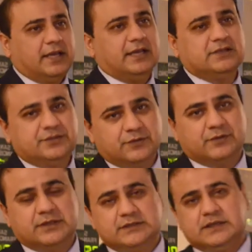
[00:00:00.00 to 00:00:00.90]

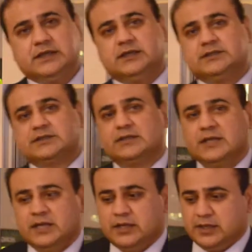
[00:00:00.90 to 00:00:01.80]
insurances,
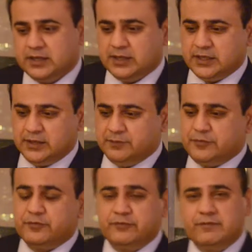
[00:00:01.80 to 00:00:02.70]

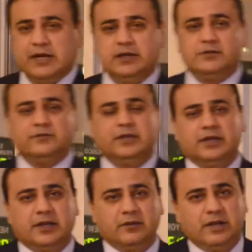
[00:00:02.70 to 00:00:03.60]
improvement to the
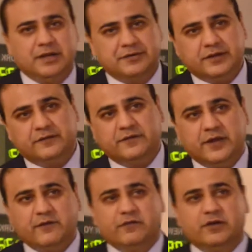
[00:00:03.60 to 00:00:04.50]
regulatory
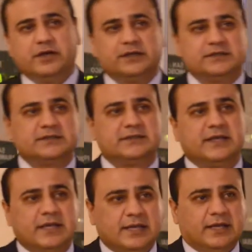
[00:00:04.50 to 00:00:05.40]
frameworks
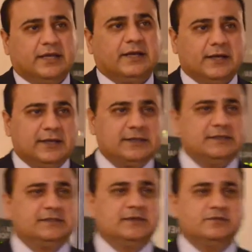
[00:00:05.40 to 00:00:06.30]

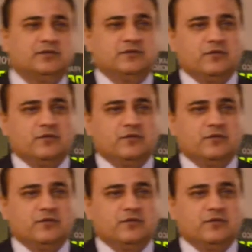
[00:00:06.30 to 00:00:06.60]
in terms of